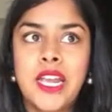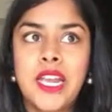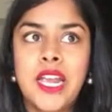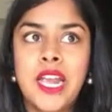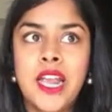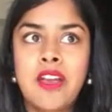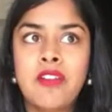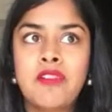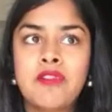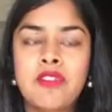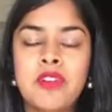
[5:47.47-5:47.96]

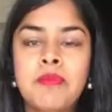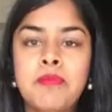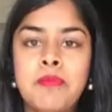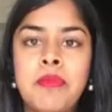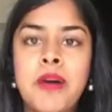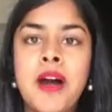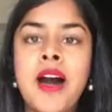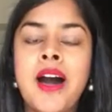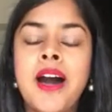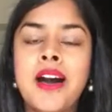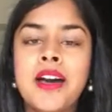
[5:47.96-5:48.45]
Every
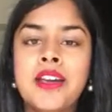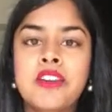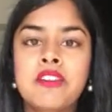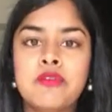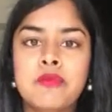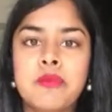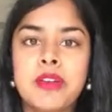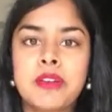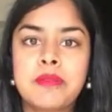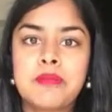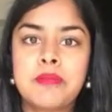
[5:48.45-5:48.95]
part of
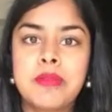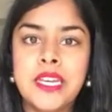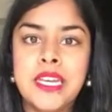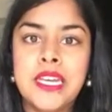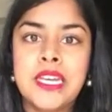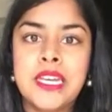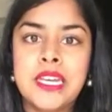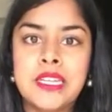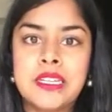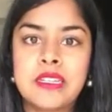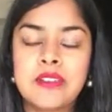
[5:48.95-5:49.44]
my
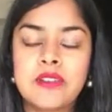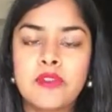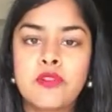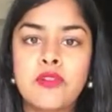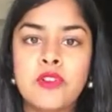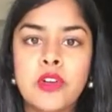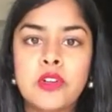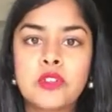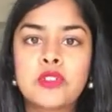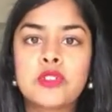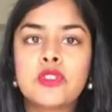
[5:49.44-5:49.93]
being
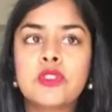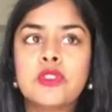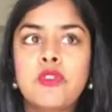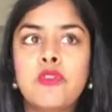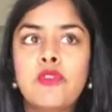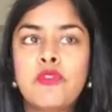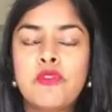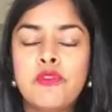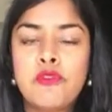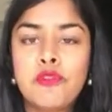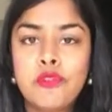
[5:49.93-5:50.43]
felt
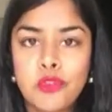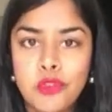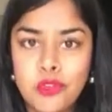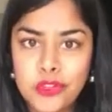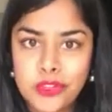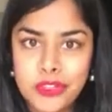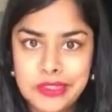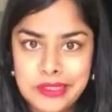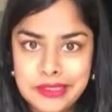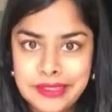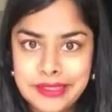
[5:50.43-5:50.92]

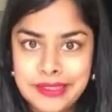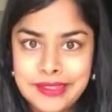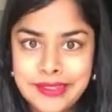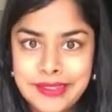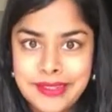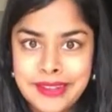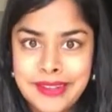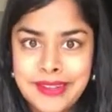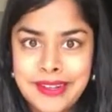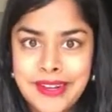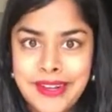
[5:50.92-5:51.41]
full
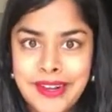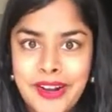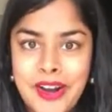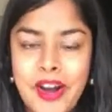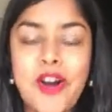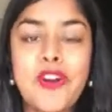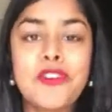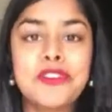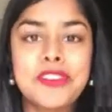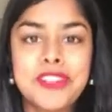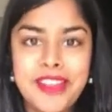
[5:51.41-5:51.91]

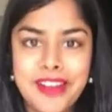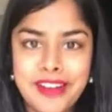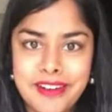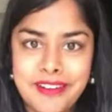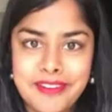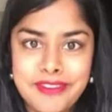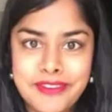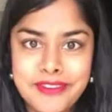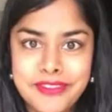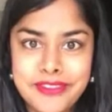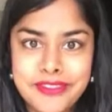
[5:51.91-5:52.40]
of
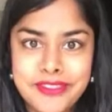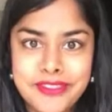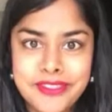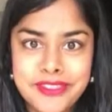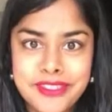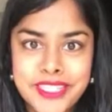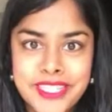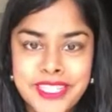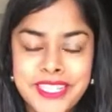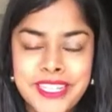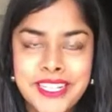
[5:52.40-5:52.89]
love,
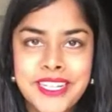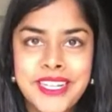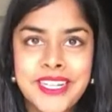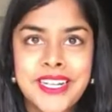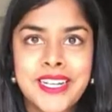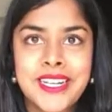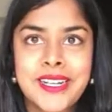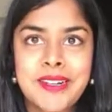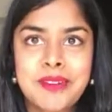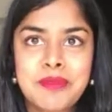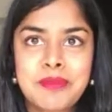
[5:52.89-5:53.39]

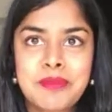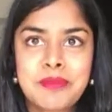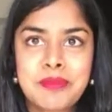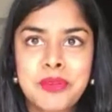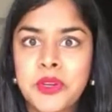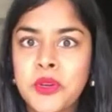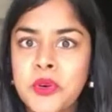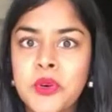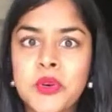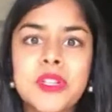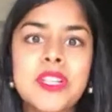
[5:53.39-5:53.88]

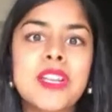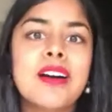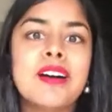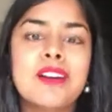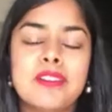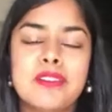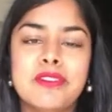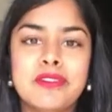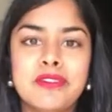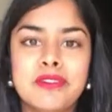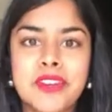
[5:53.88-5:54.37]
pure
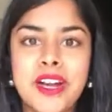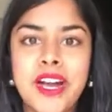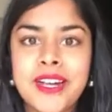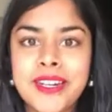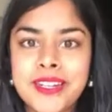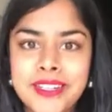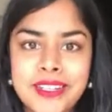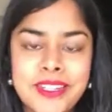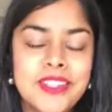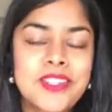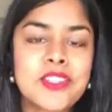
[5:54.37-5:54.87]
love,
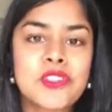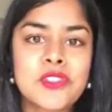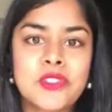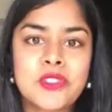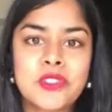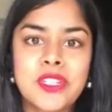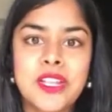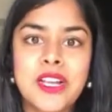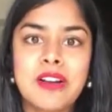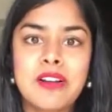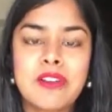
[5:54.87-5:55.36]

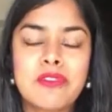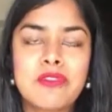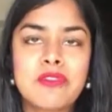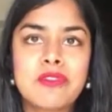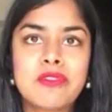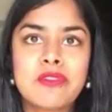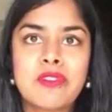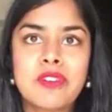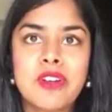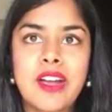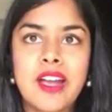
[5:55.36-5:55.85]
unconditional love.
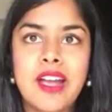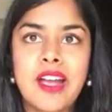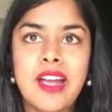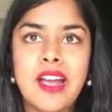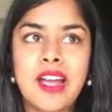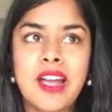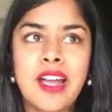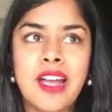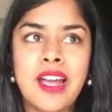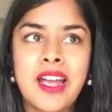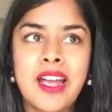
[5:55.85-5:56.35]

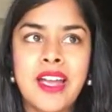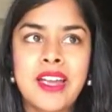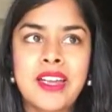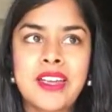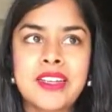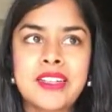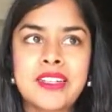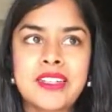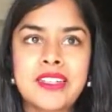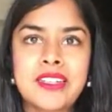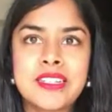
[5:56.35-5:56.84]

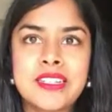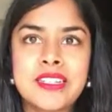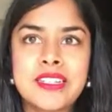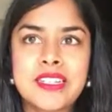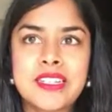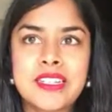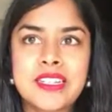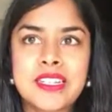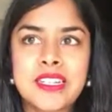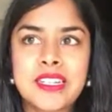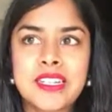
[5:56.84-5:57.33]

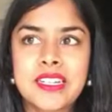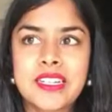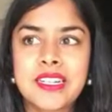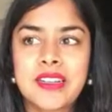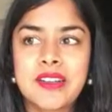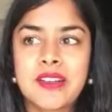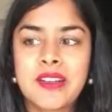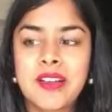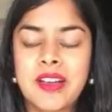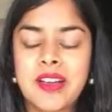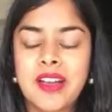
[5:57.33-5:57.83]
And
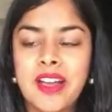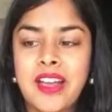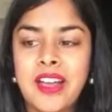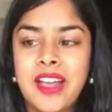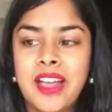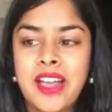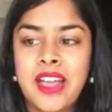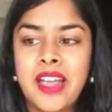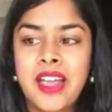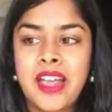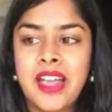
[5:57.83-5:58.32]

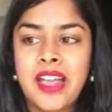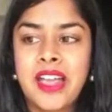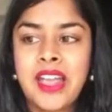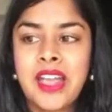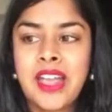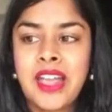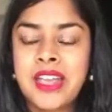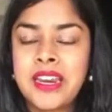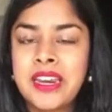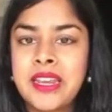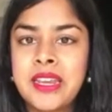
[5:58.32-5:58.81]

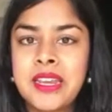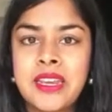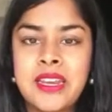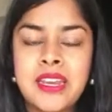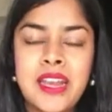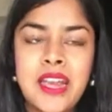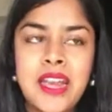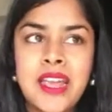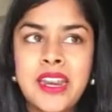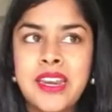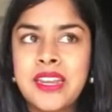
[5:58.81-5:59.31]

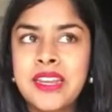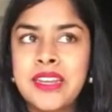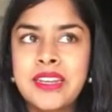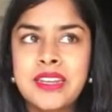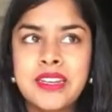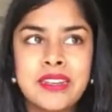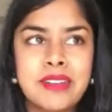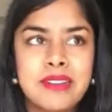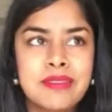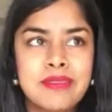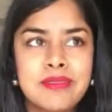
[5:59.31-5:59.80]
any
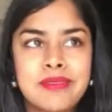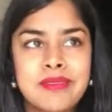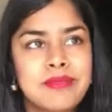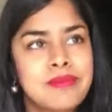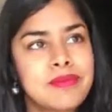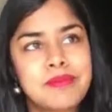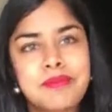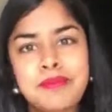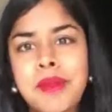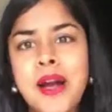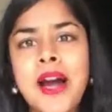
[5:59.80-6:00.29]

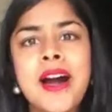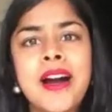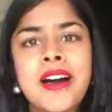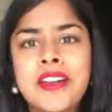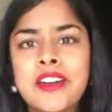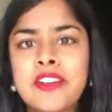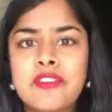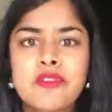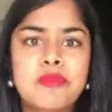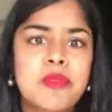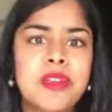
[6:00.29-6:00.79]

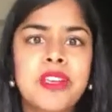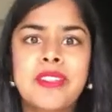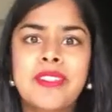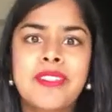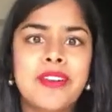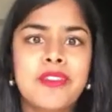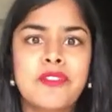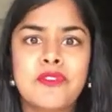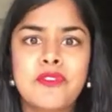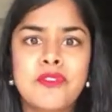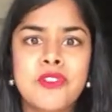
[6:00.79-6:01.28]
part of me
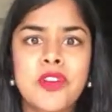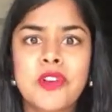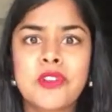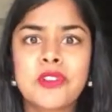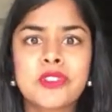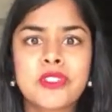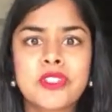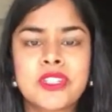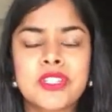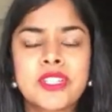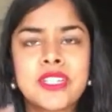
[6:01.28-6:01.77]
that
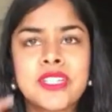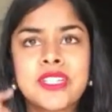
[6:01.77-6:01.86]
felt